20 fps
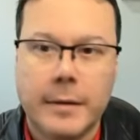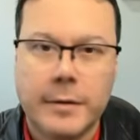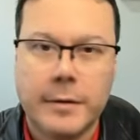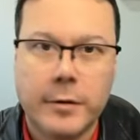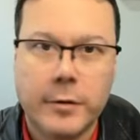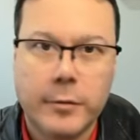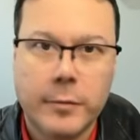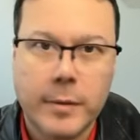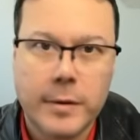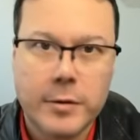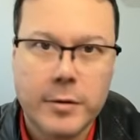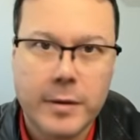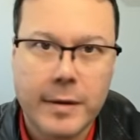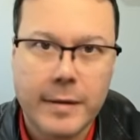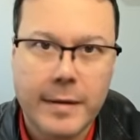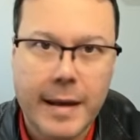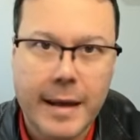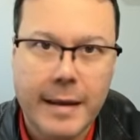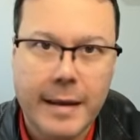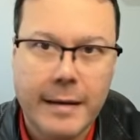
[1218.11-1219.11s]
Don't want to
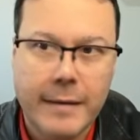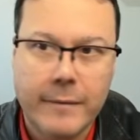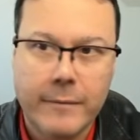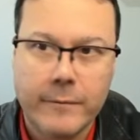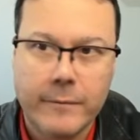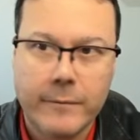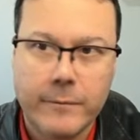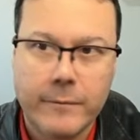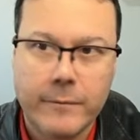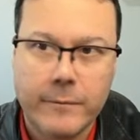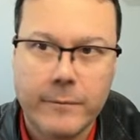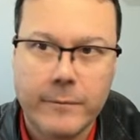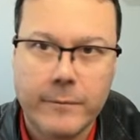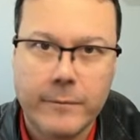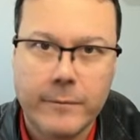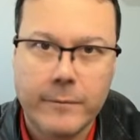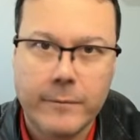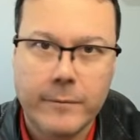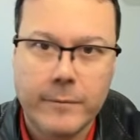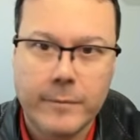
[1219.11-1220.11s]
attack.
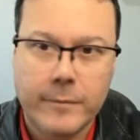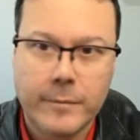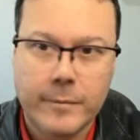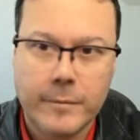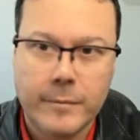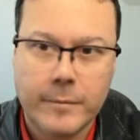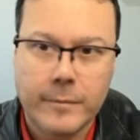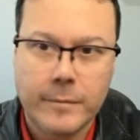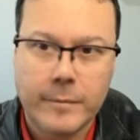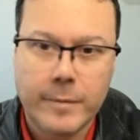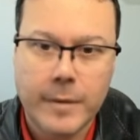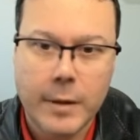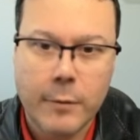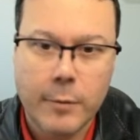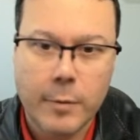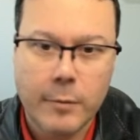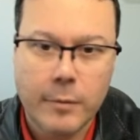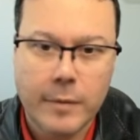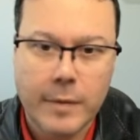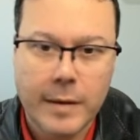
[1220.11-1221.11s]
They
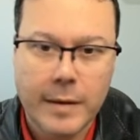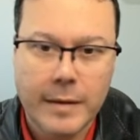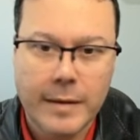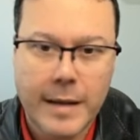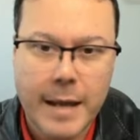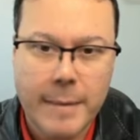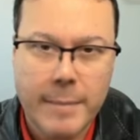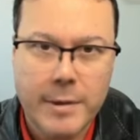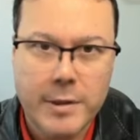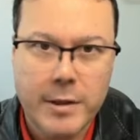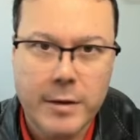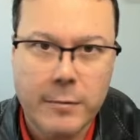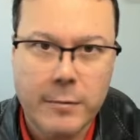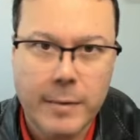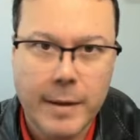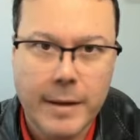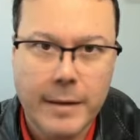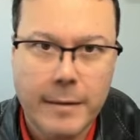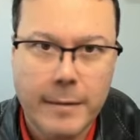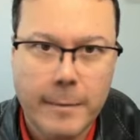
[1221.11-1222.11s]
will take damage
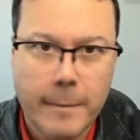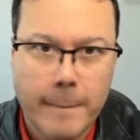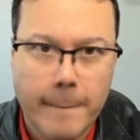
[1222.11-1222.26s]
anyway.